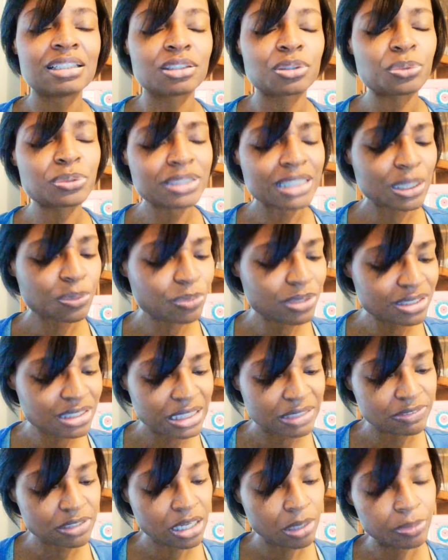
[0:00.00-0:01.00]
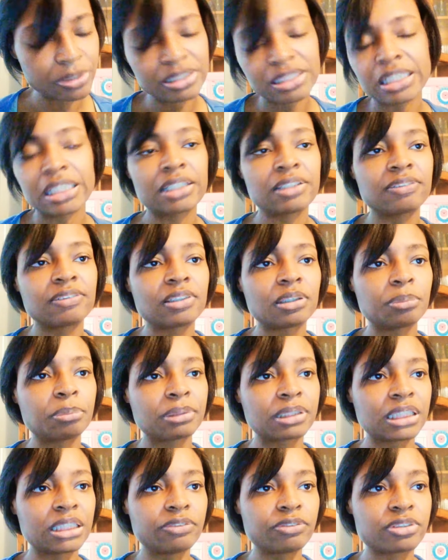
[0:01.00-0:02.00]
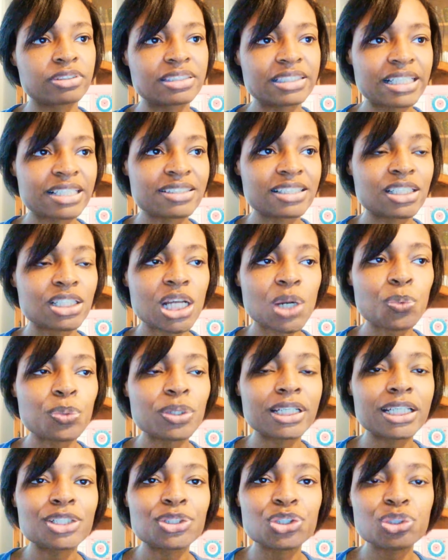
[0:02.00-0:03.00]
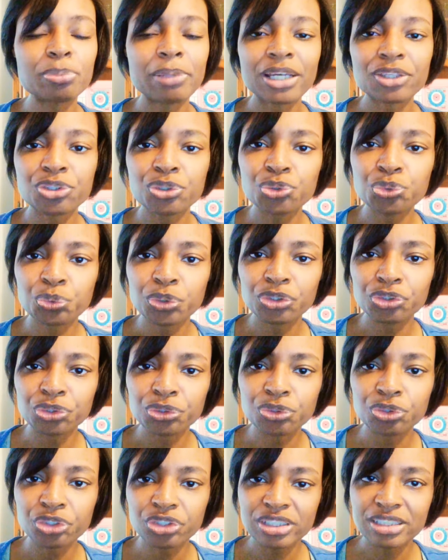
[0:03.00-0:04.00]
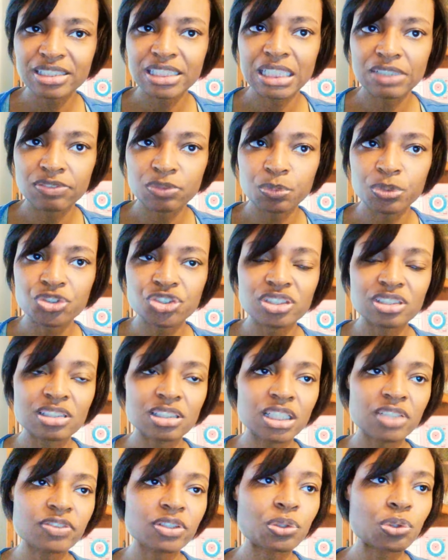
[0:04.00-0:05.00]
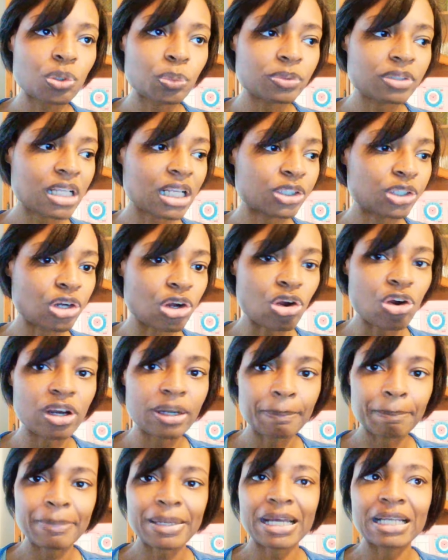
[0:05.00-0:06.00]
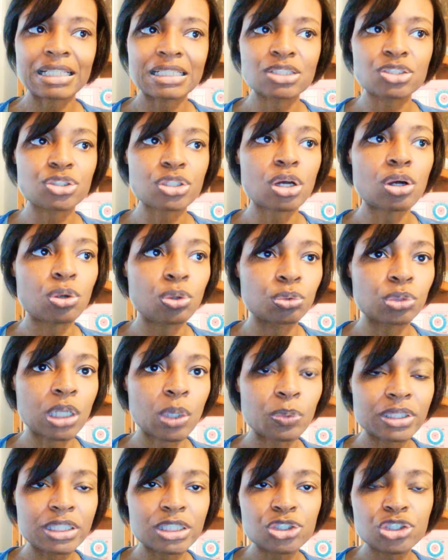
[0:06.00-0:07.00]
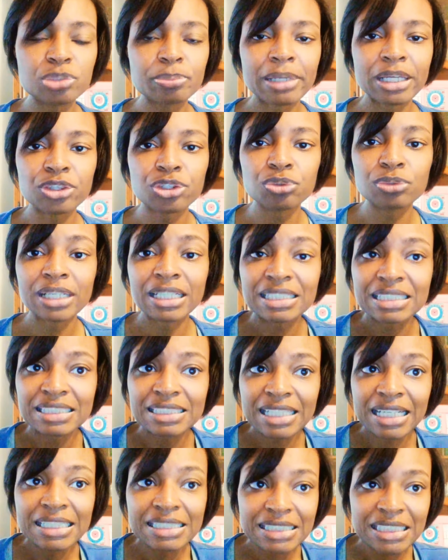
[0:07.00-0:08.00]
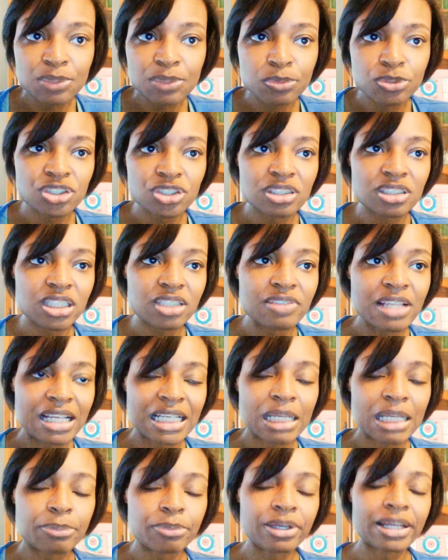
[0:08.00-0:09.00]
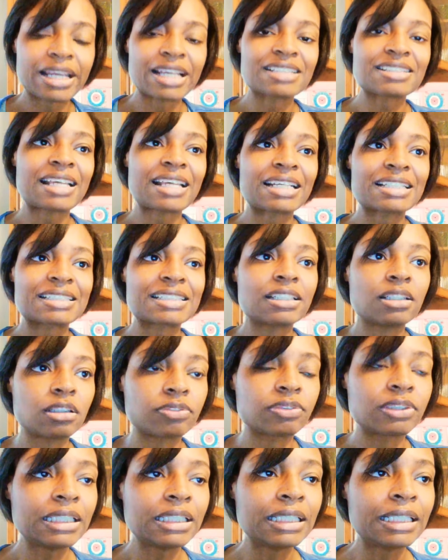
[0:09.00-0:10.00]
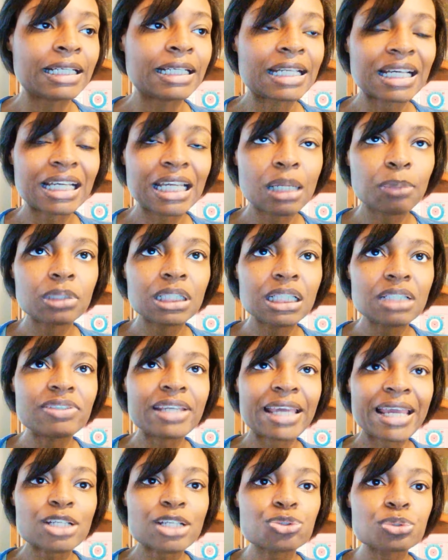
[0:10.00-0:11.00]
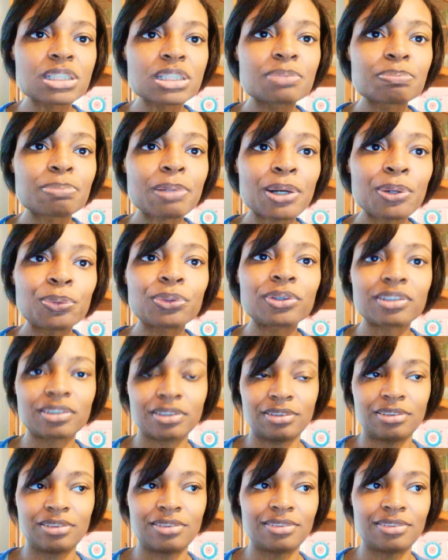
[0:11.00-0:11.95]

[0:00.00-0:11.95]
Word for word: who is a once saved, always saved believer, says that no one can do Matthew 22, 37, which is love the Lord with all your heart, mind, and soul. No one can do Matthew 19, 19, which is love thy neighbor as thyself. And I can't believe he actually spoke